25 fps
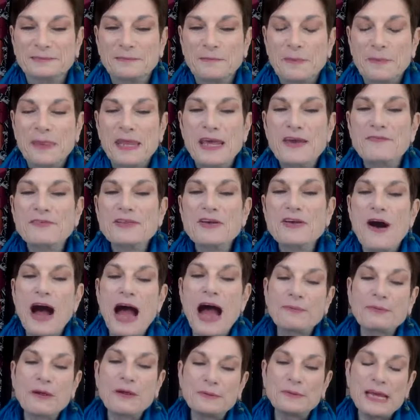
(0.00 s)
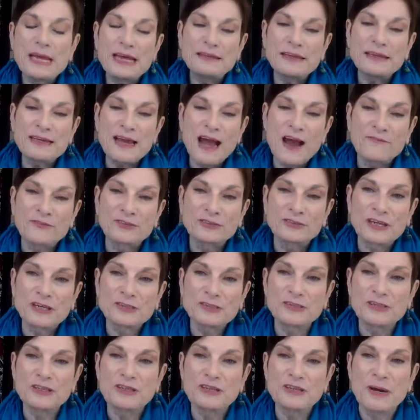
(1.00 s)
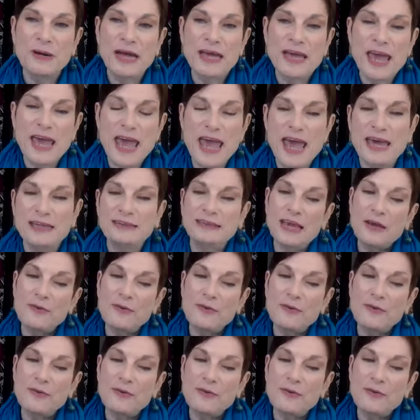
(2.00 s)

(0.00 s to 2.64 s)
Mm-hmm. Even though I probably had that conversation in my head,